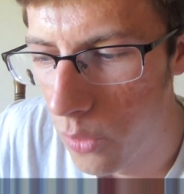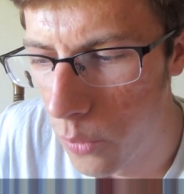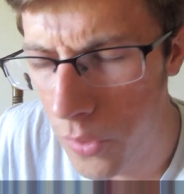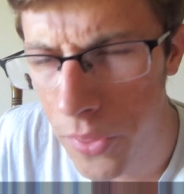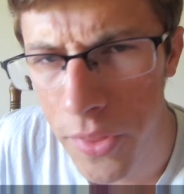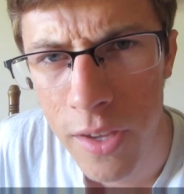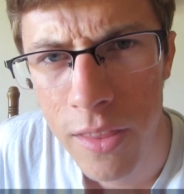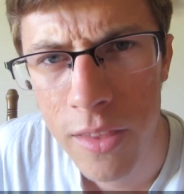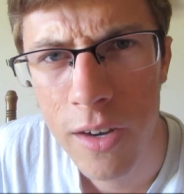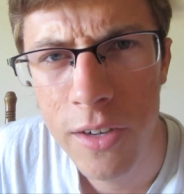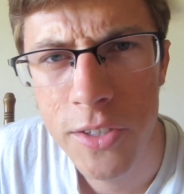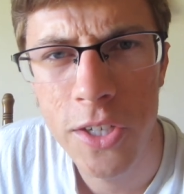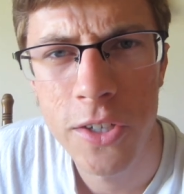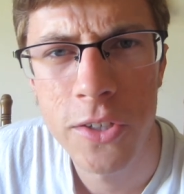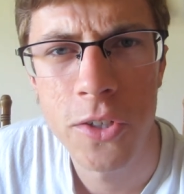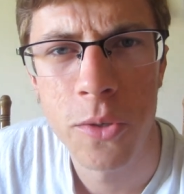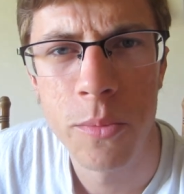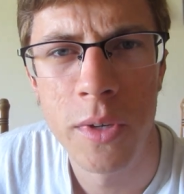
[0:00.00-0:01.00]
One thing that has
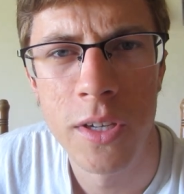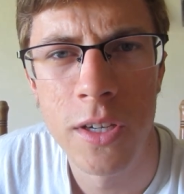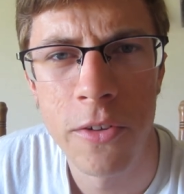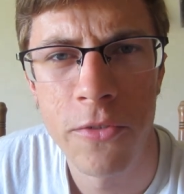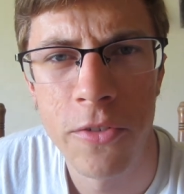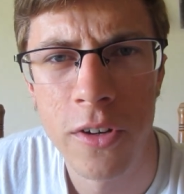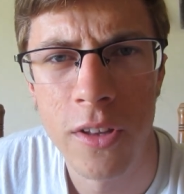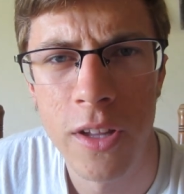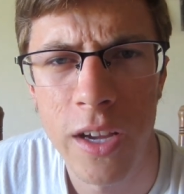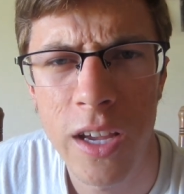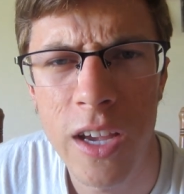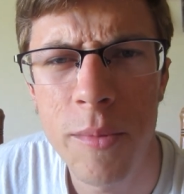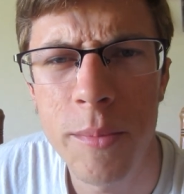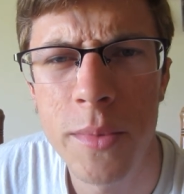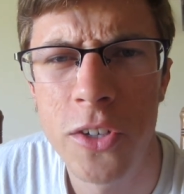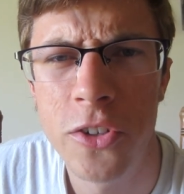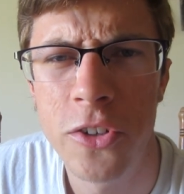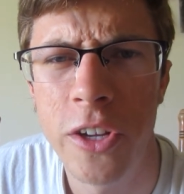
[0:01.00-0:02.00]
also been different, like
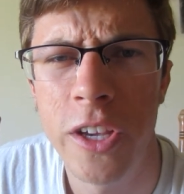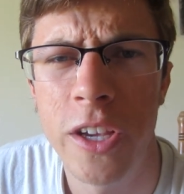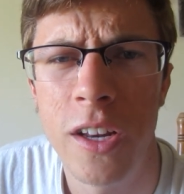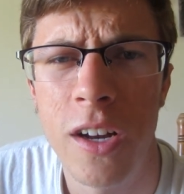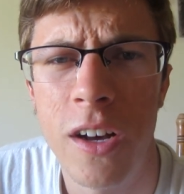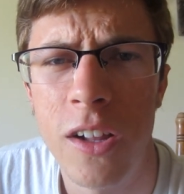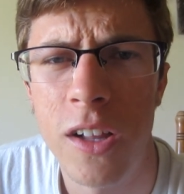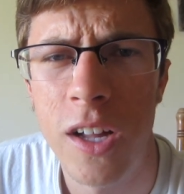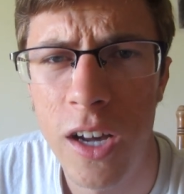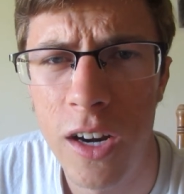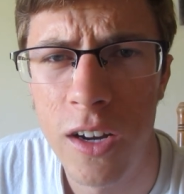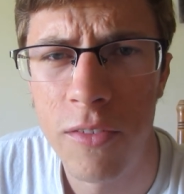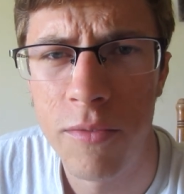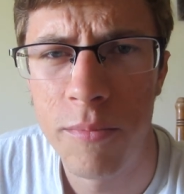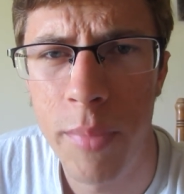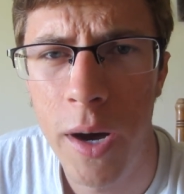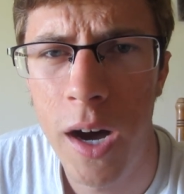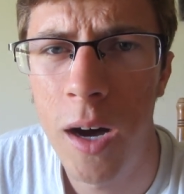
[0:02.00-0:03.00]
I've been drinking a lot
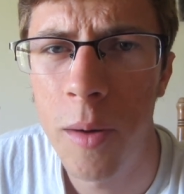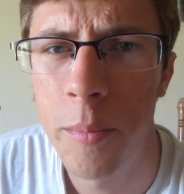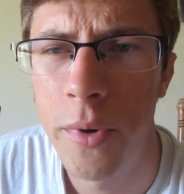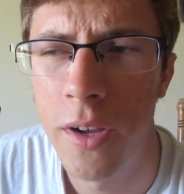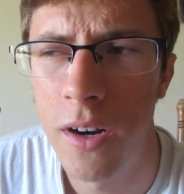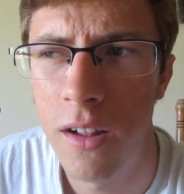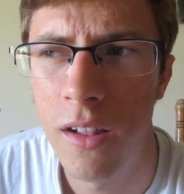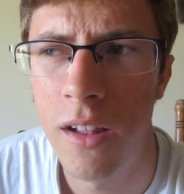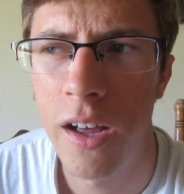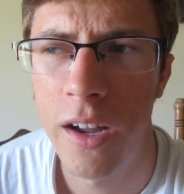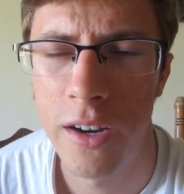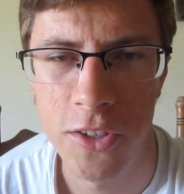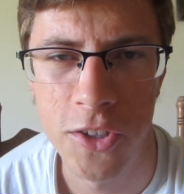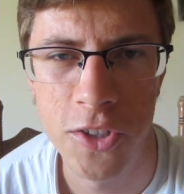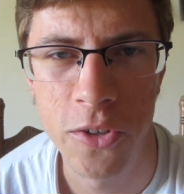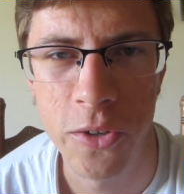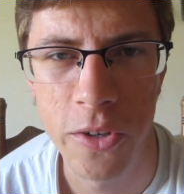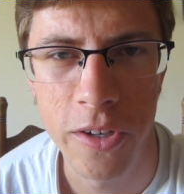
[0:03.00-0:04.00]
of pop and a lot of
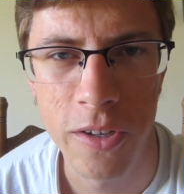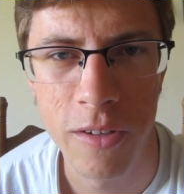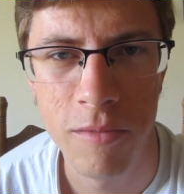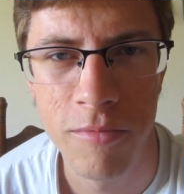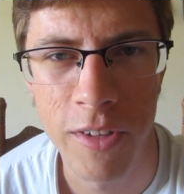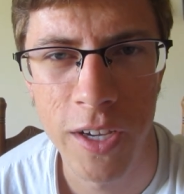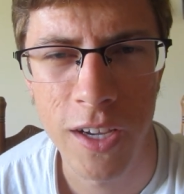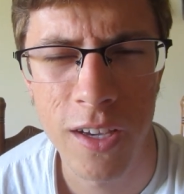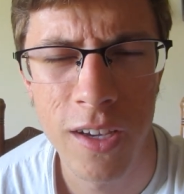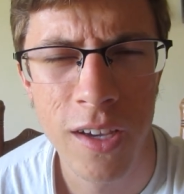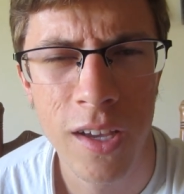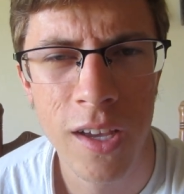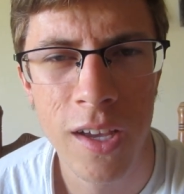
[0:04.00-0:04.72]
soda. Like